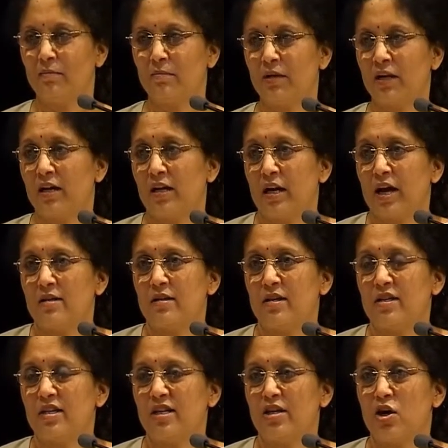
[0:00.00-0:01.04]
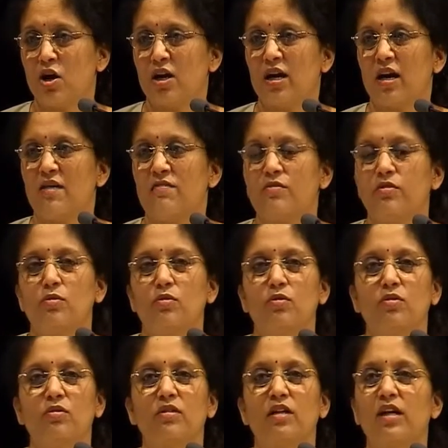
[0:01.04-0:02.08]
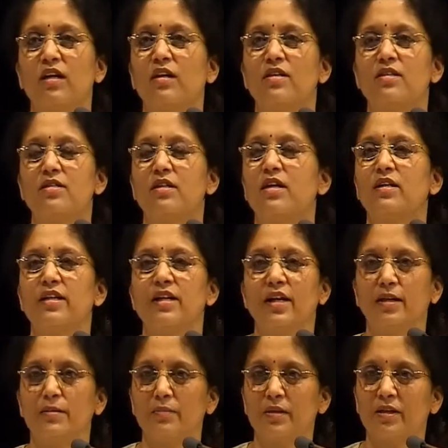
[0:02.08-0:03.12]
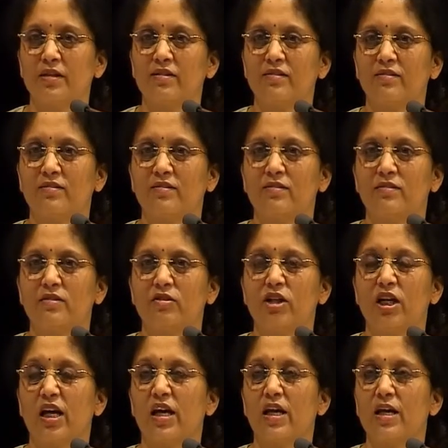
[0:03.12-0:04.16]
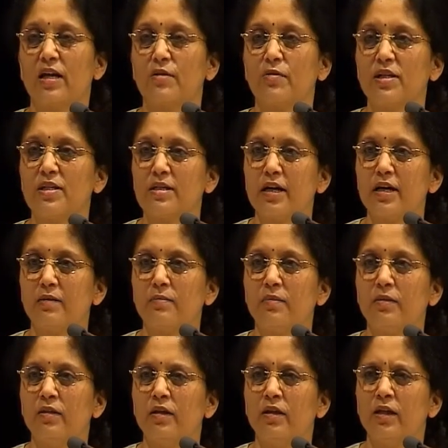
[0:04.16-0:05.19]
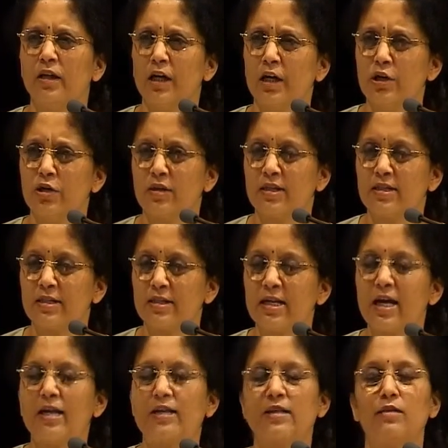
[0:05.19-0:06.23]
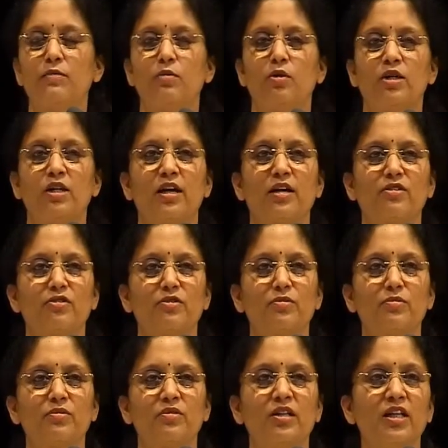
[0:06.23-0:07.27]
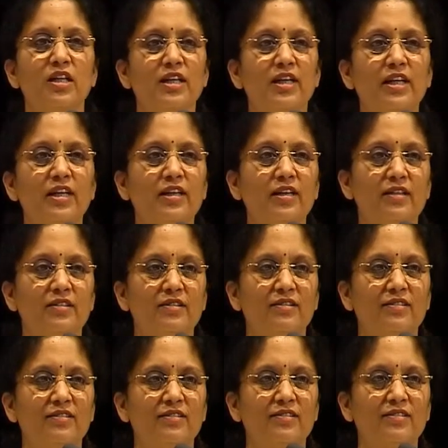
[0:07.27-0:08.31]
Prahlada did not have to go consulting anybody or taking anyone's help. He knew exactly what he had to do. He did it.